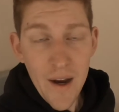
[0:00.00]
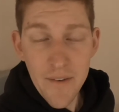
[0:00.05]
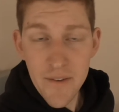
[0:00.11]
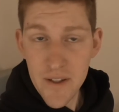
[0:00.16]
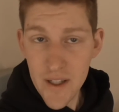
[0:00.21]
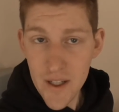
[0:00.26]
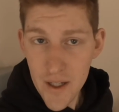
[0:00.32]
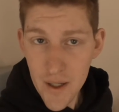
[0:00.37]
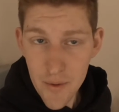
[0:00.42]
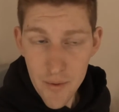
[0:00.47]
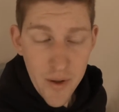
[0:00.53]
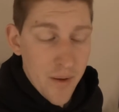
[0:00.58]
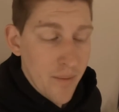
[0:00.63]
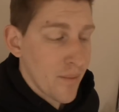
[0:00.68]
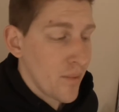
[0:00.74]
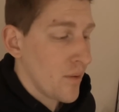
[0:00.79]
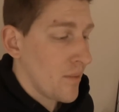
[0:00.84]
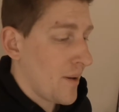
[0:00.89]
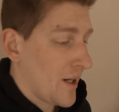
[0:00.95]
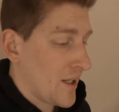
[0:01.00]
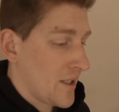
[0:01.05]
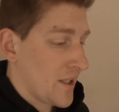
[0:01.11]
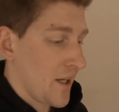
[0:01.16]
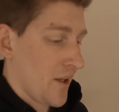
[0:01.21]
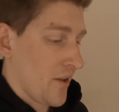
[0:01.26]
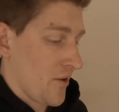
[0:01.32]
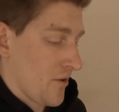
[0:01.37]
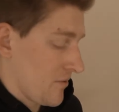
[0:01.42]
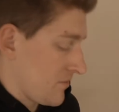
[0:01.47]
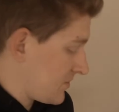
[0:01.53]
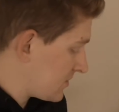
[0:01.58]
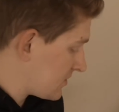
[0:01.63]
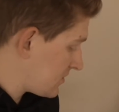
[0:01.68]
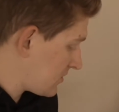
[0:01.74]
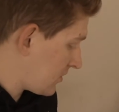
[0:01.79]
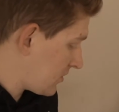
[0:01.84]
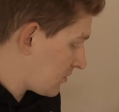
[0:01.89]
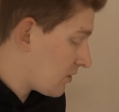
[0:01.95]
have to get it put back together.
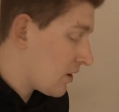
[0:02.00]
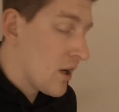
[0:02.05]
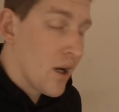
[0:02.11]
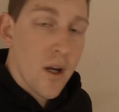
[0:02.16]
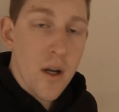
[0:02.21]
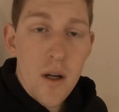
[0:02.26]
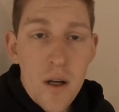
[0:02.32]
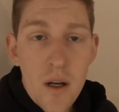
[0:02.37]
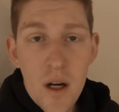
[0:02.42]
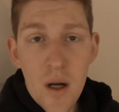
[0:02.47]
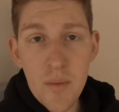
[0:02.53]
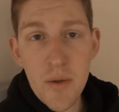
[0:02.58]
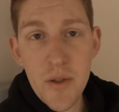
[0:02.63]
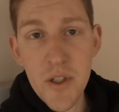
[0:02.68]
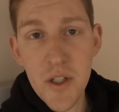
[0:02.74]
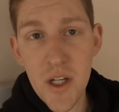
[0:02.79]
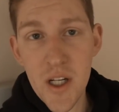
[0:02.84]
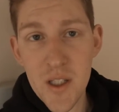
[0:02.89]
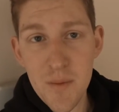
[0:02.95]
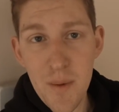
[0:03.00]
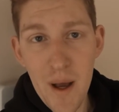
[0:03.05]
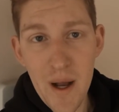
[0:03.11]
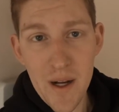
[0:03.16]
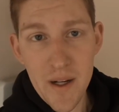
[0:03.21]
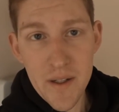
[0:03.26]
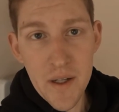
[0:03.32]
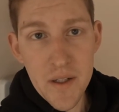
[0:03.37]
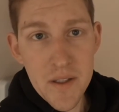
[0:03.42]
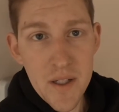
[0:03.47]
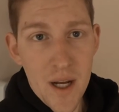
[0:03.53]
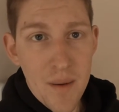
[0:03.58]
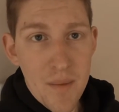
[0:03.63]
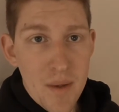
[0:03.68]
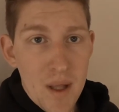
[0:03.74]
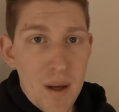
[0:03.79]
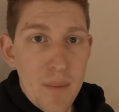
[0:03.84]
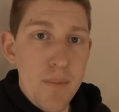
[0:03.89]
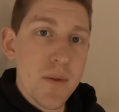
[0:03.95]
So put you guys back on a time
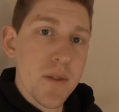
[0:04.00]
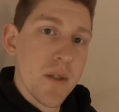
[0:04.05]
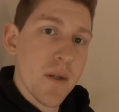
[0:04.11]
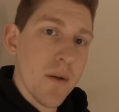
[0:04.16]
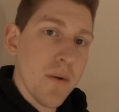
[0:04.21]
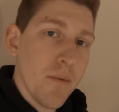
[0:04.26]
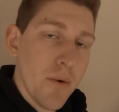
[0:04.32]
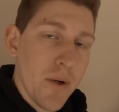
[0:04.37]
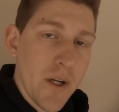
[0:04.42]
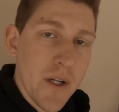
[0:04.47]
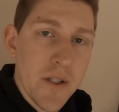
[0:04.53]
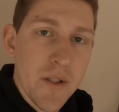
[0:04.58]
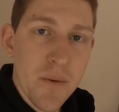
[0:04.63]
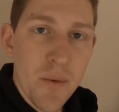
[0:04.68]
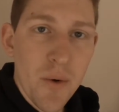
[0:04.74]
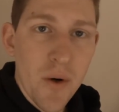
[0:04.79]
lapse. We'll get to